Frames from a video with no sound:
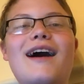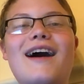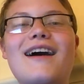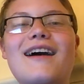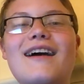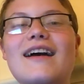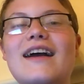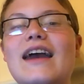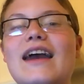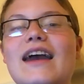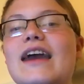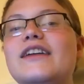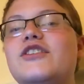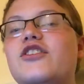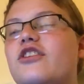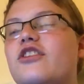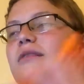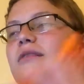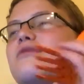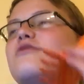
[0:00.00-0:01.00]
He just
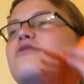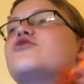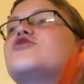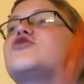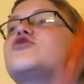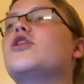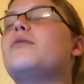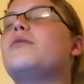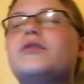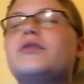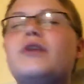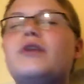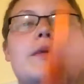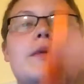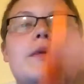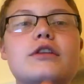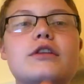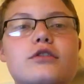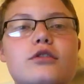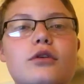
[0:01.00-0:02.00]
keeps jumping up on the
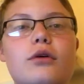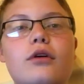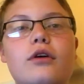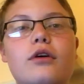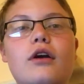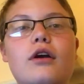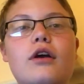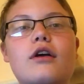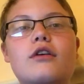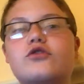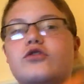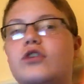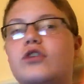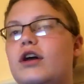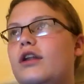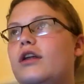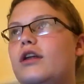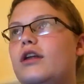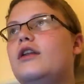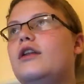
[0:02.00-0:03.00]
door, trying to
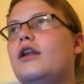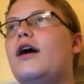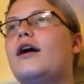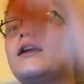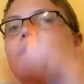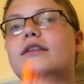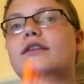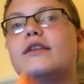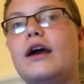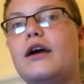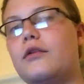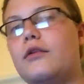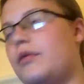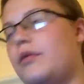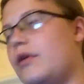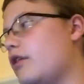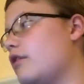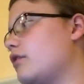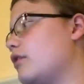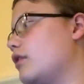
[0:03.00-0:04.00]
knock it down,
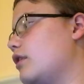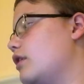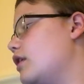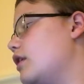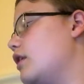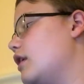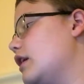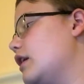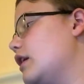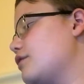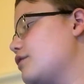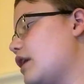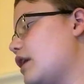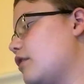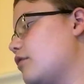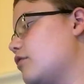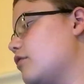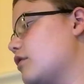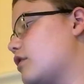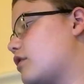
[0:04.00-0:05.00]
apparently. Either that or
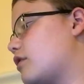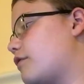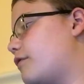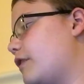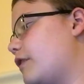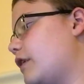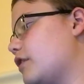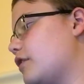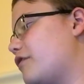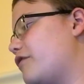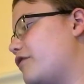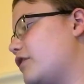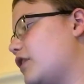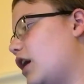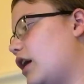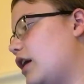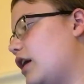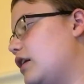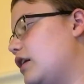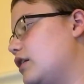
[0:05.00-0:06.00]
he's found a
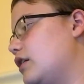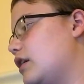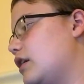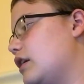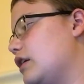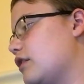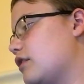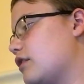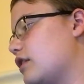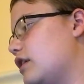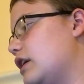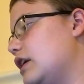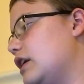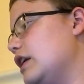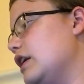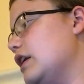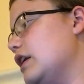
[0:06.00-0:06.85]
fly, and he's gonna eat it.